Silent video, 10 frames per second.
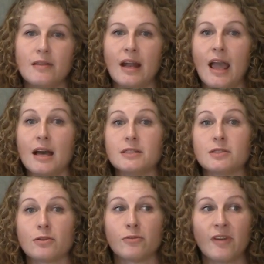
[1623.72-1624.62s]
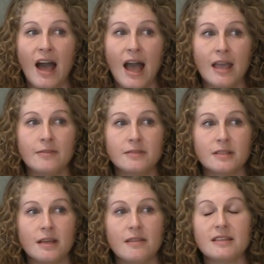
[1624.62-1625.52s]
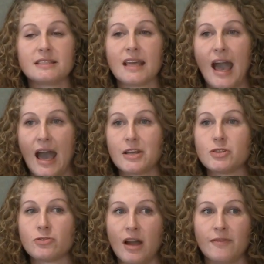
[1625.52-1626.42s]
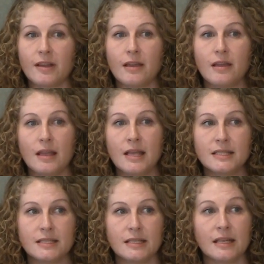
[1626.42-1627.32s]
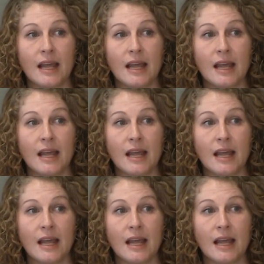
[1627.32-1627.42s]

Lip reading: that I had survived this catastrophic incident,